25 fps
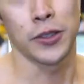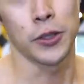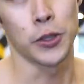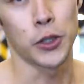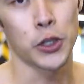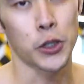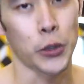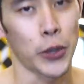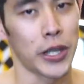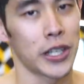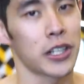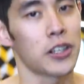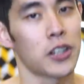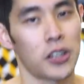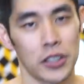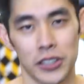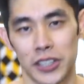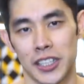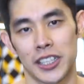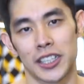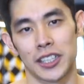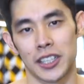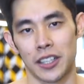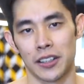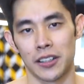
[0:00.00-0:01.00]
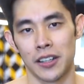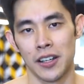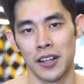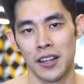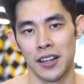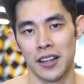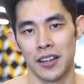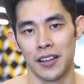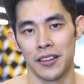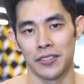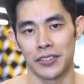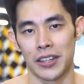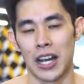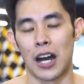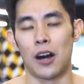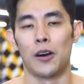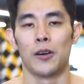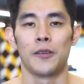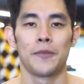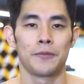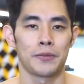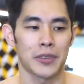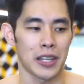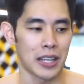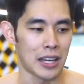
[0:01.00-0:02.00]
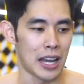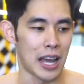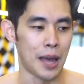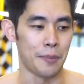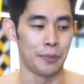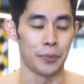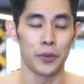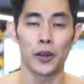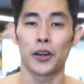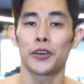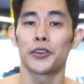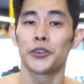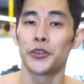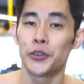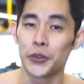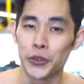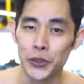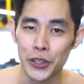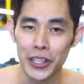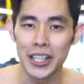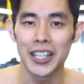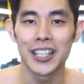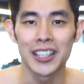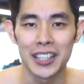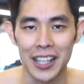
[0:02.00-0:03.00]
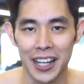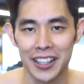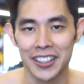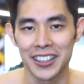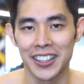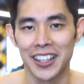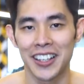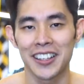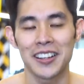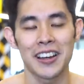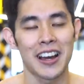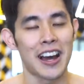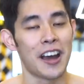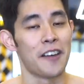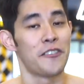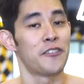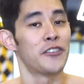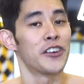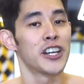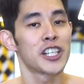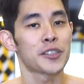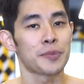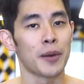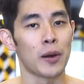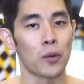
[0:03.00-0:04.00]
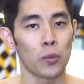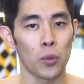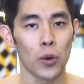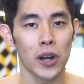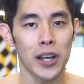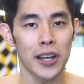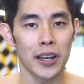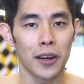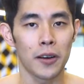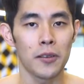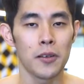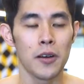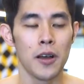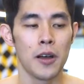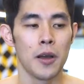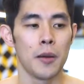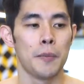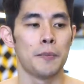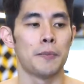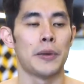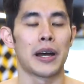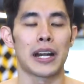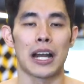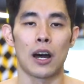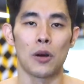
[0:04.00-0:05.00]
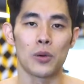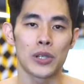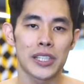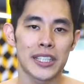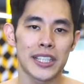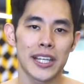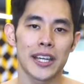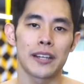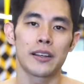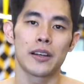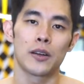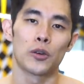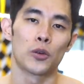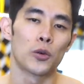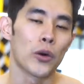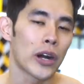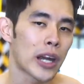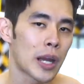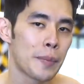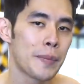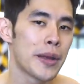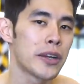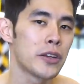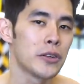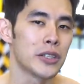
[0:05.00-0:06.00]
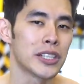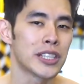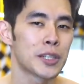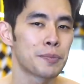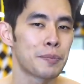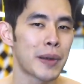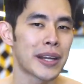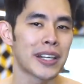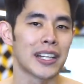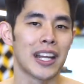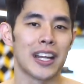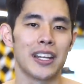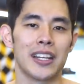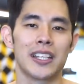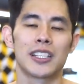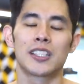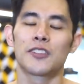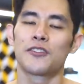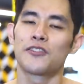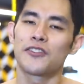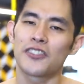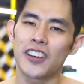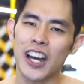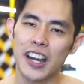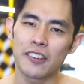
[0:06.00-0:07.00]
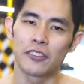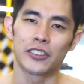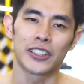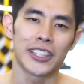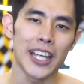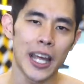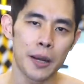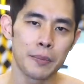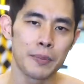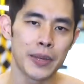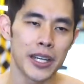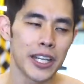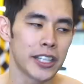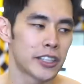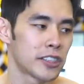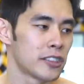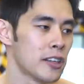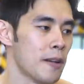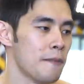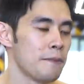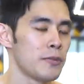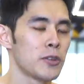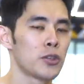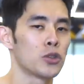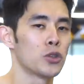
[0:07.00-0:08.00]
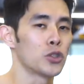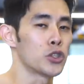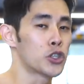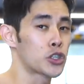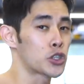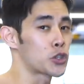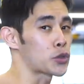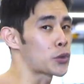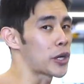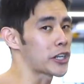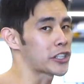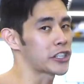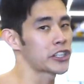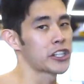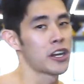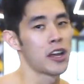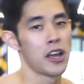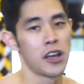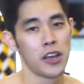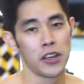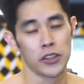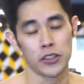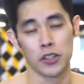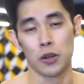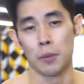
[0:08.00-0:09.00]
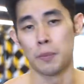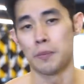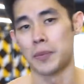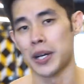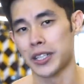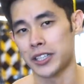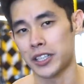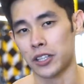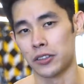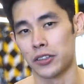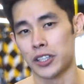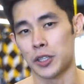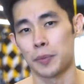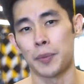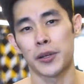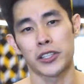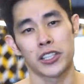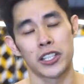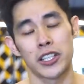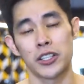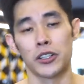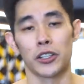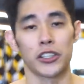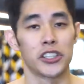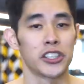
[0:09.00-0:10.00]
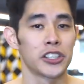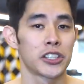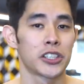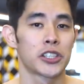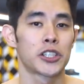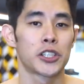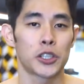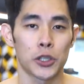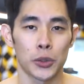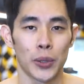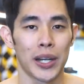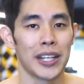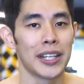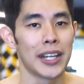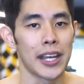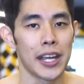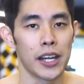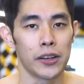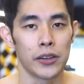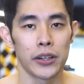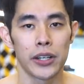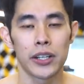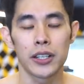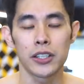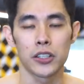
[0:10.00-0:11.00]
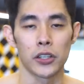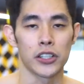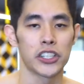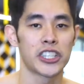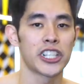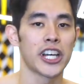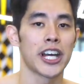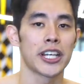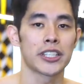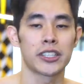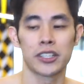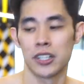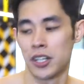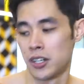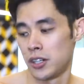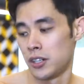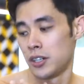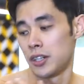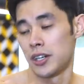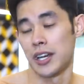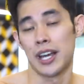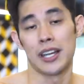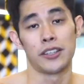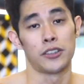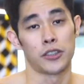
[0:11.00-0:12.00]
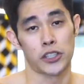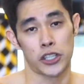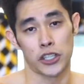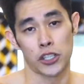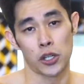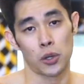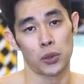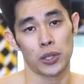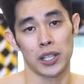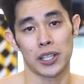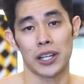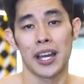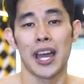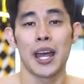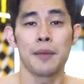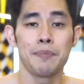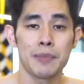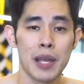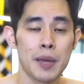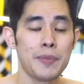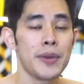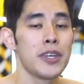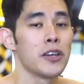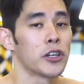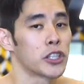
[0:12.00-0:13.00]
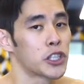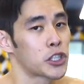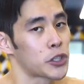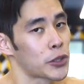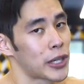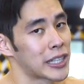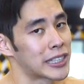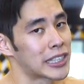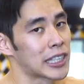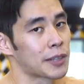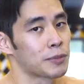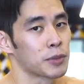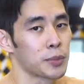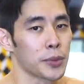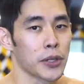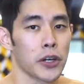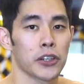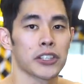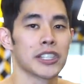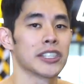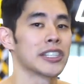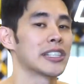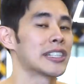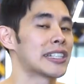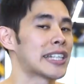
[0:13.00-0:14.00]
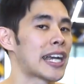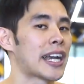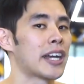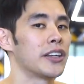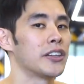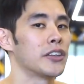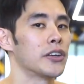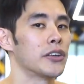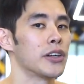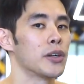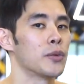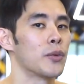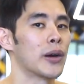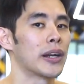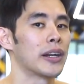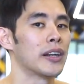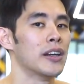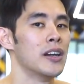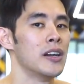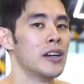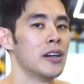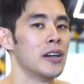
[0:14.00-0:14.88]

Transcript: you train consistent. Now, I'm not really done yet. I finished my workout, but I would say recommend you spend at least 5 to 10 minutes to stretch your muscles, especially your just train area, chest, shoulder, and maybe your triceps because it's a secondary one,